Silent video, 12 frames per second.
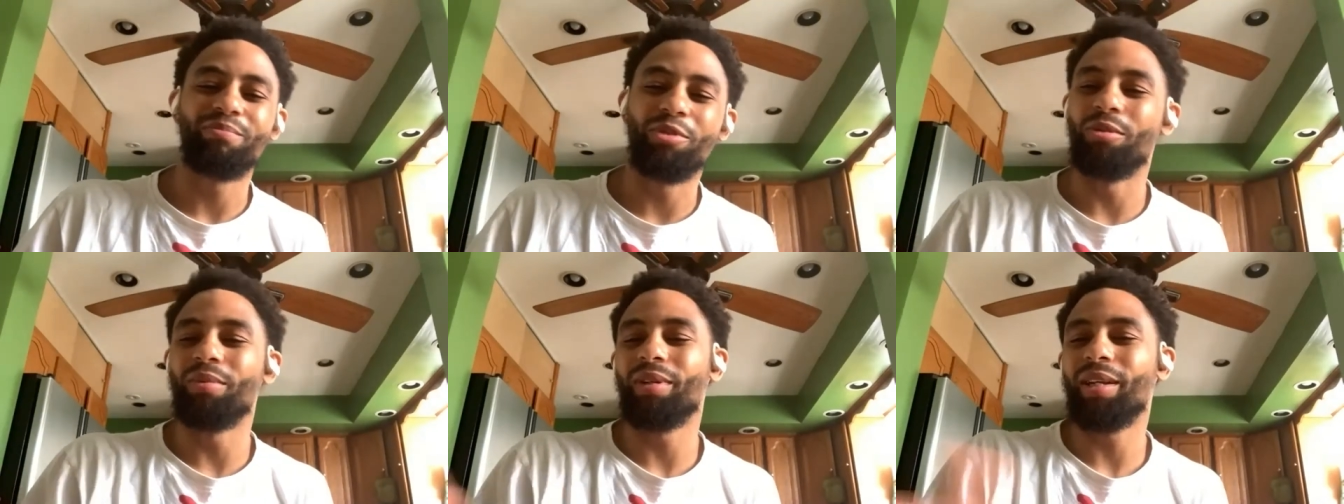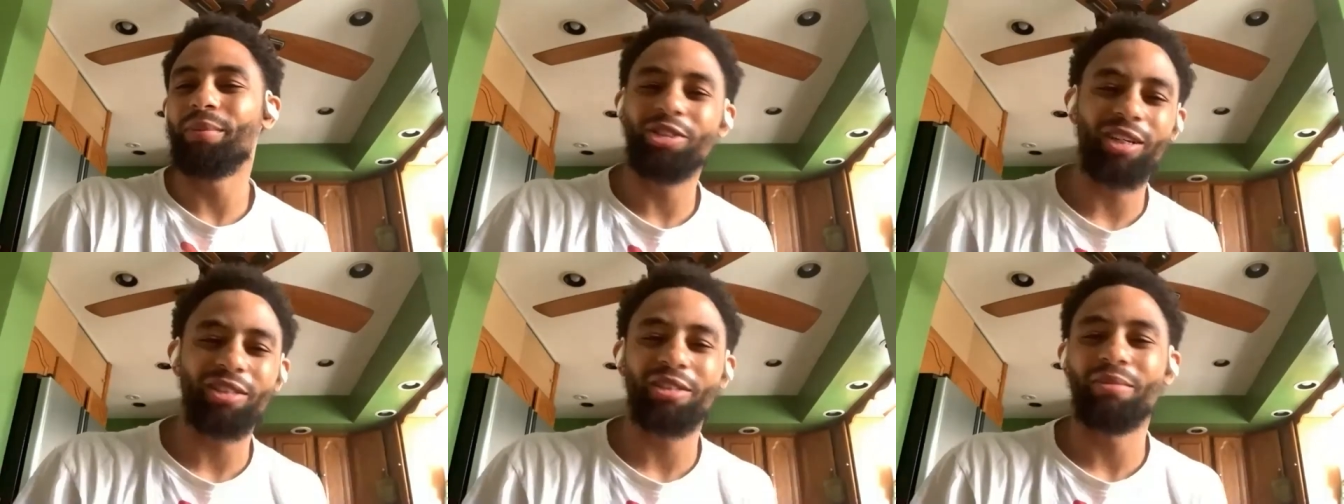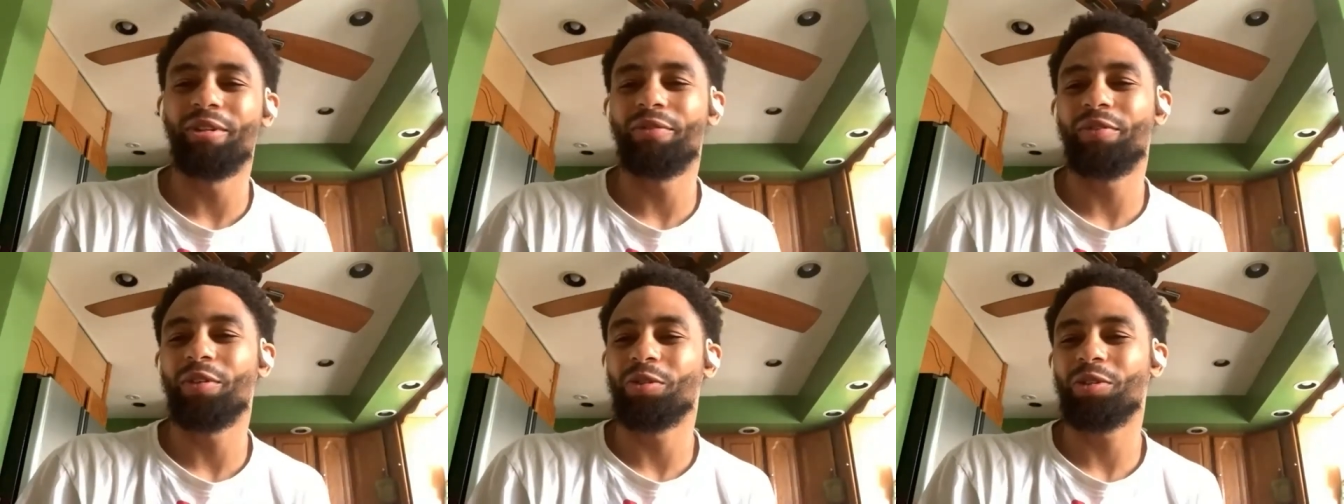Boom, let me try something
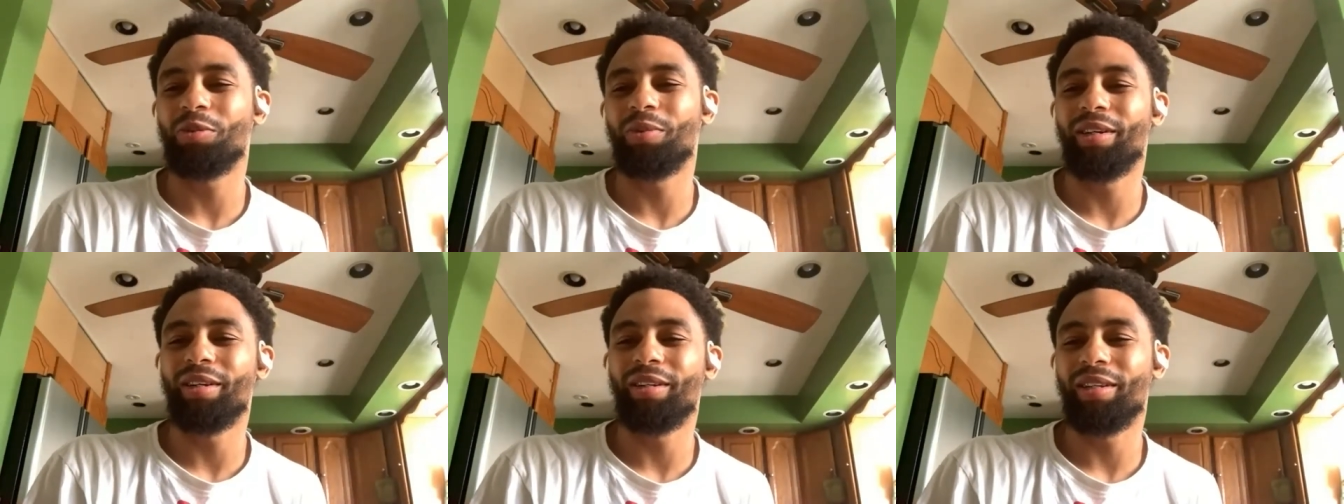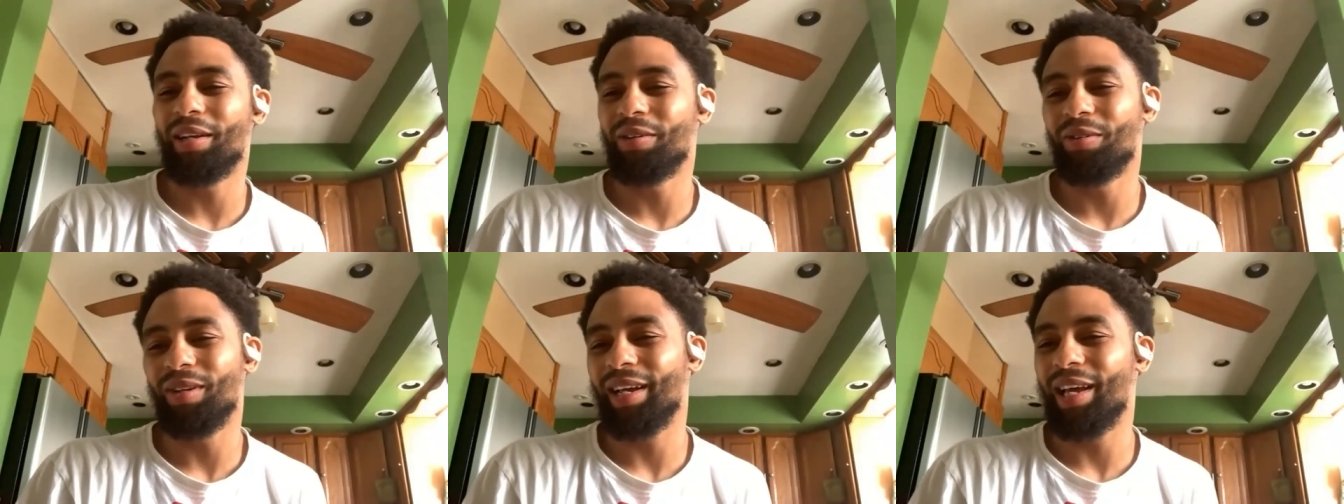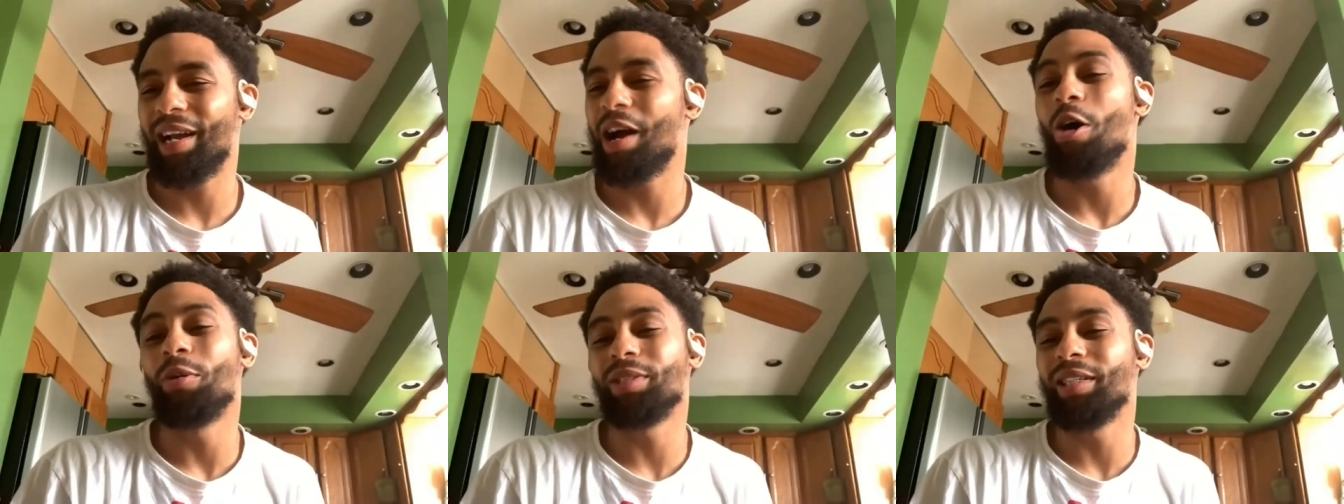different, go somewhere that I don't like. Like I
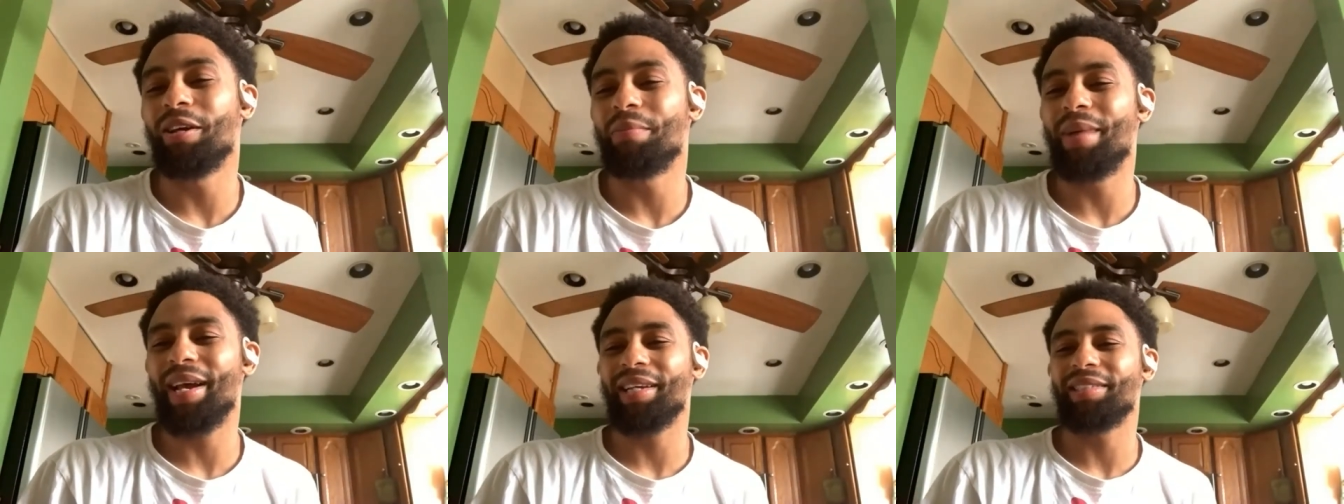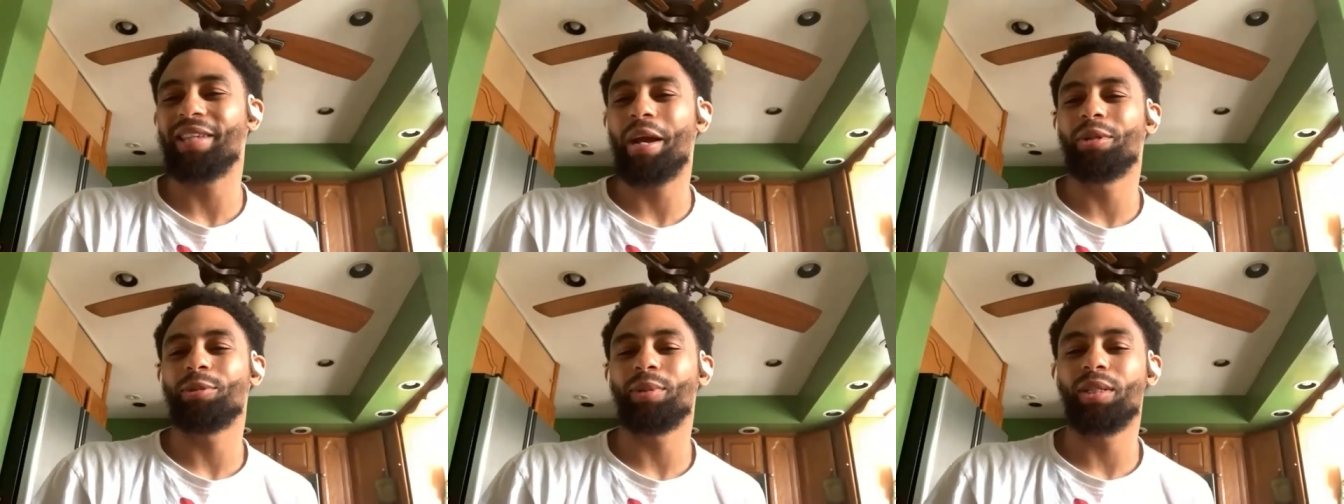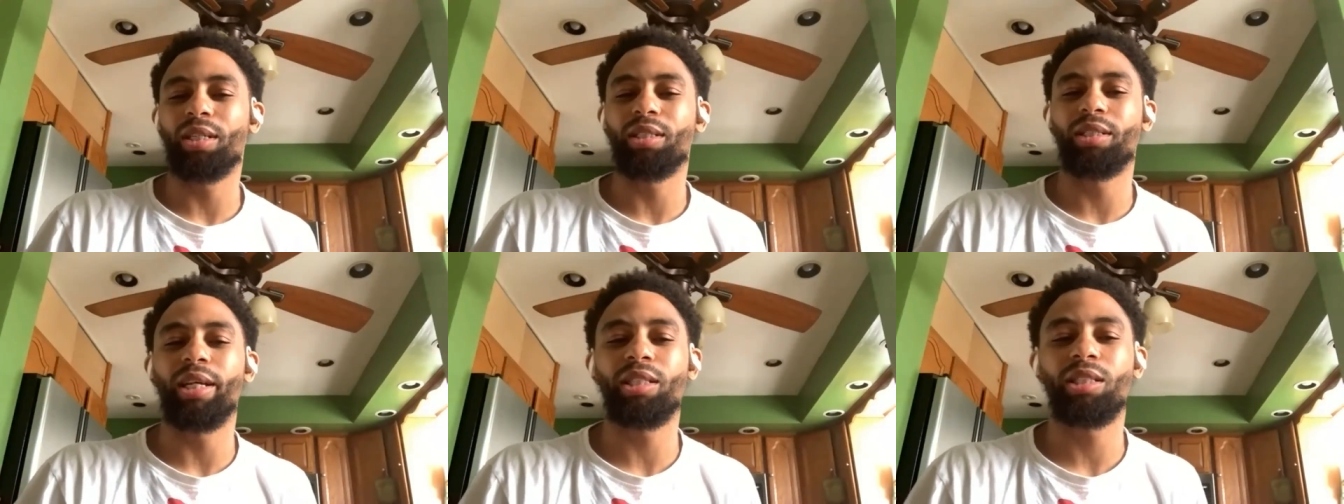always end up back at Cyprus
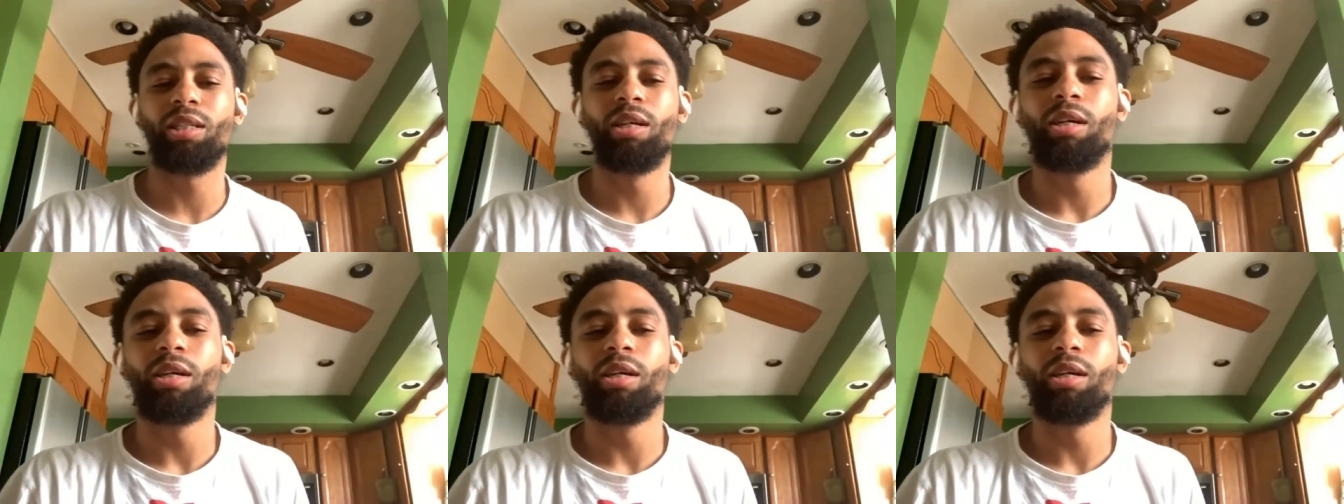because that's